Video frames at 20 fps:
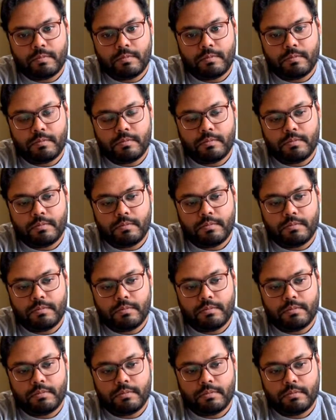
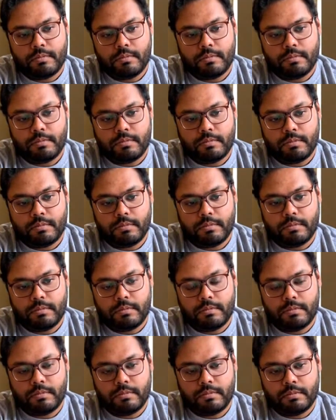
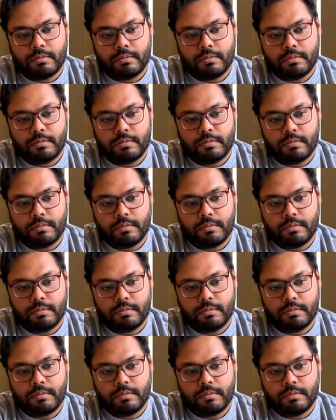The person shown says nothing.